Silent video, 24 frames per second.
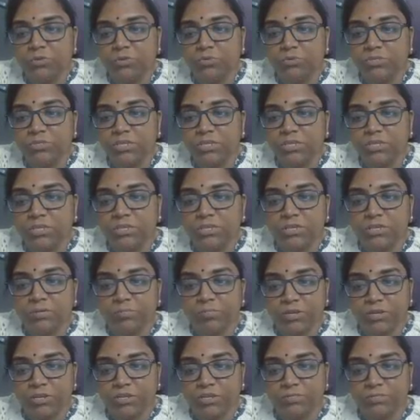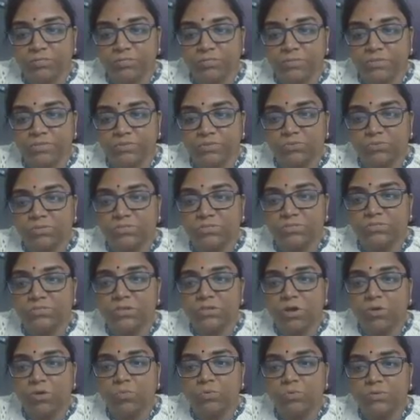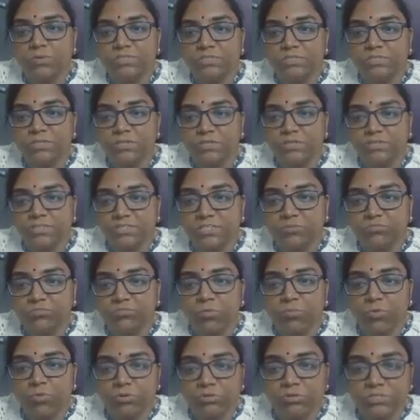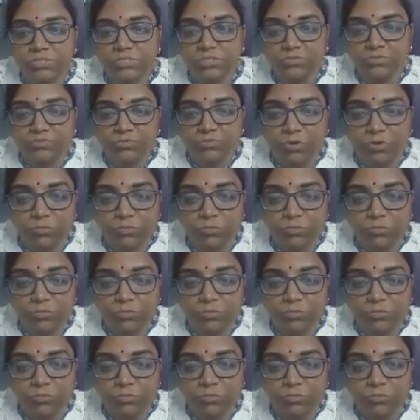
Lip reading: the plane. So this is how sigma bonds are formed.